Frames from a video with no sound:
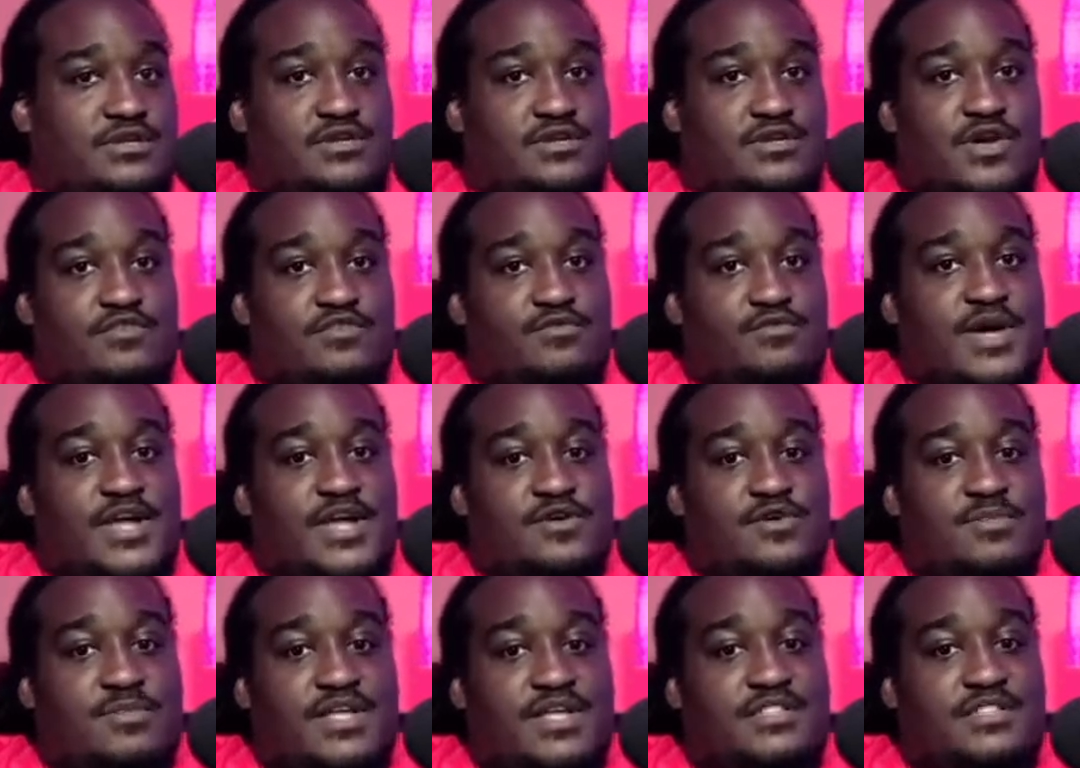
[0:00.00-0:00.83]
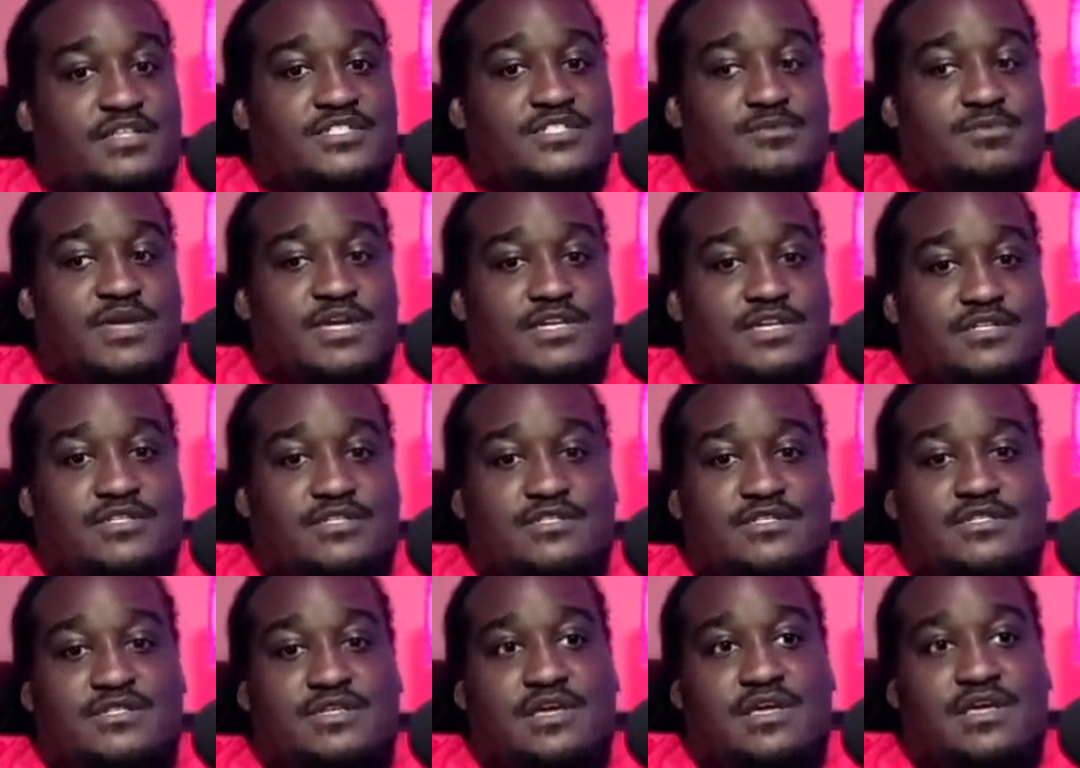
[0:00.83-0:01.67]
Everybody know about the
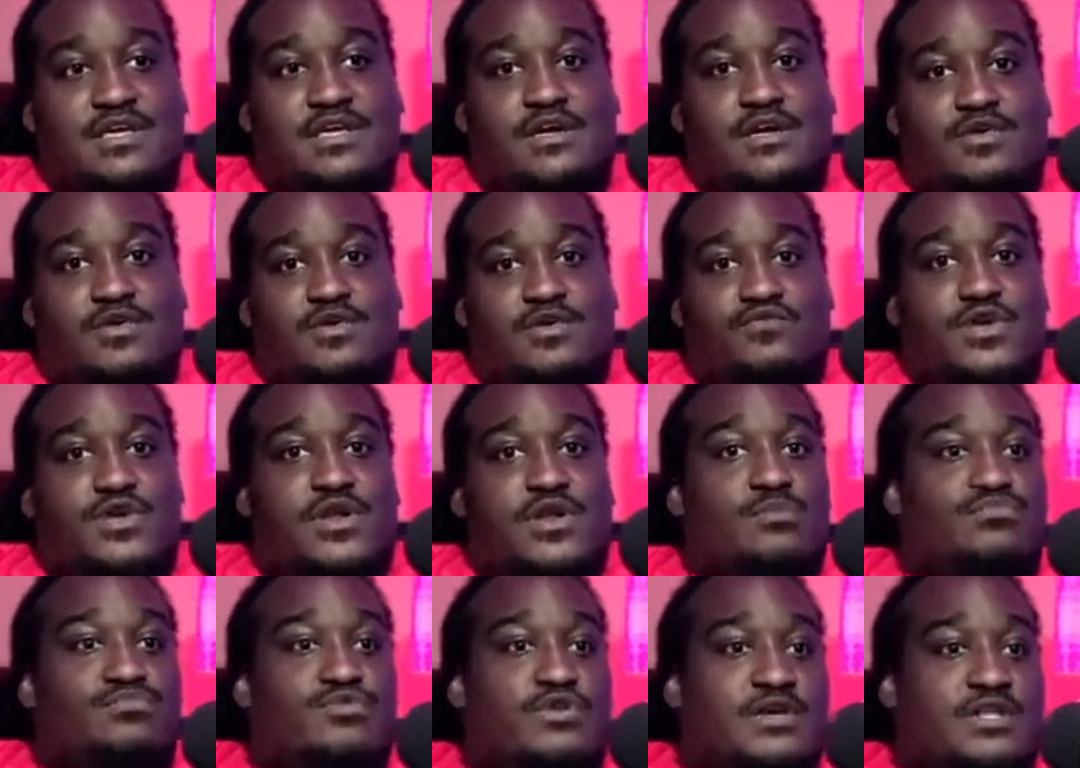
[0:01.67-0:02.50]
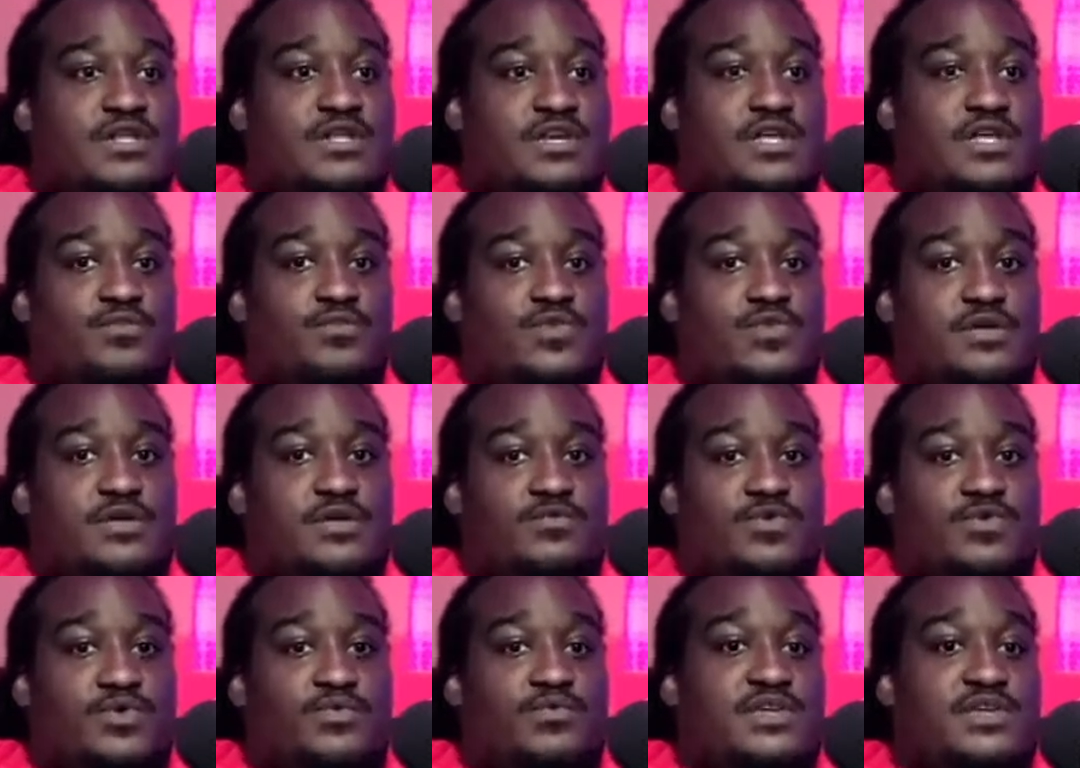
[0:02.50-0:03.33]
Jamaicans running Brooklyn, and
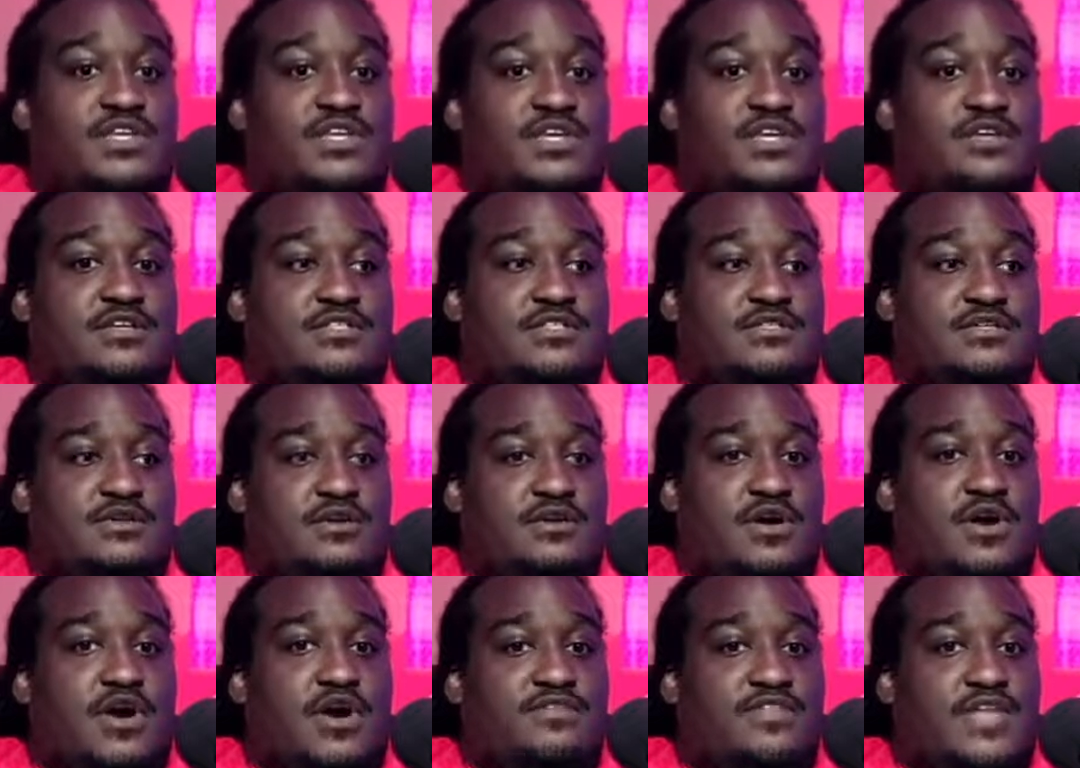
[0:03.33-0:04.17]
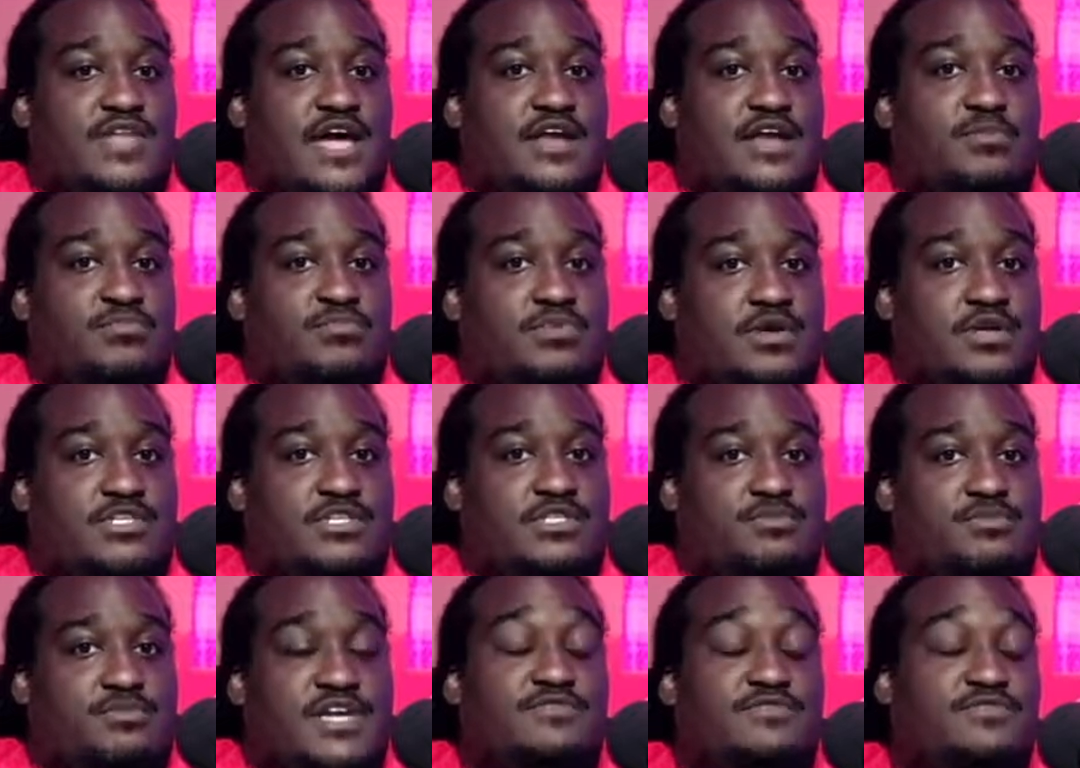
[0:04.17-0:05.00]
what we did is carved out a
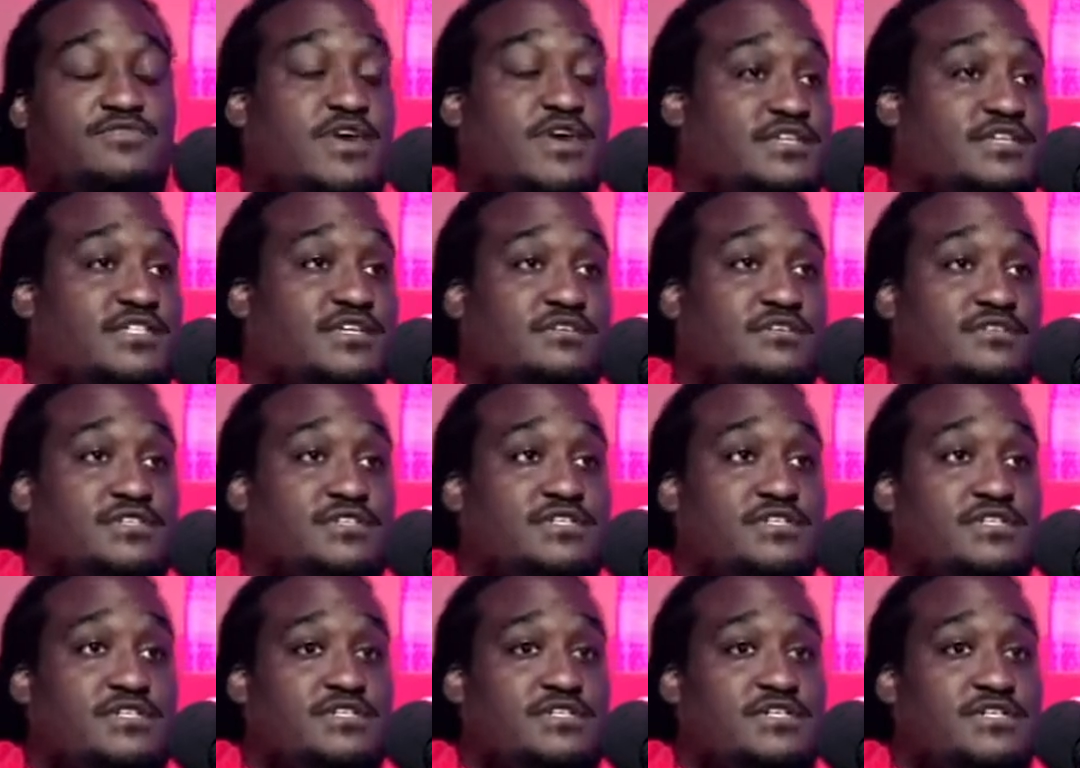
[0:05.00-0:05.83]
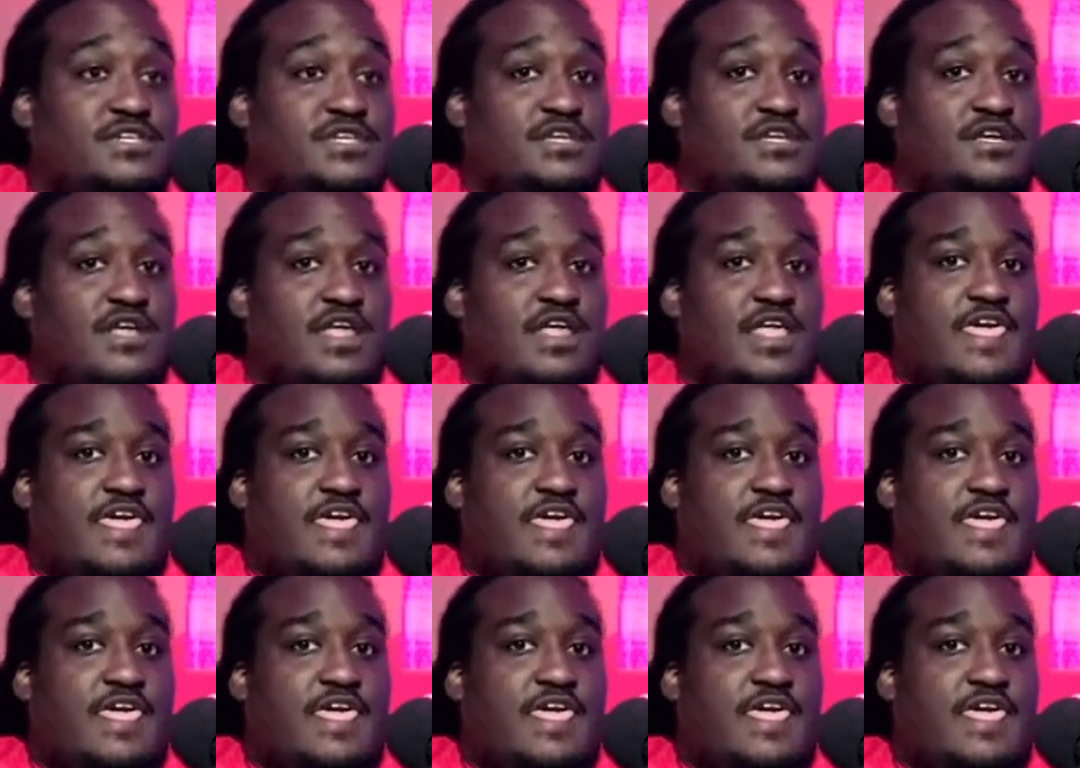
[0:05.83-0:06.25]
space for ourselves essentially,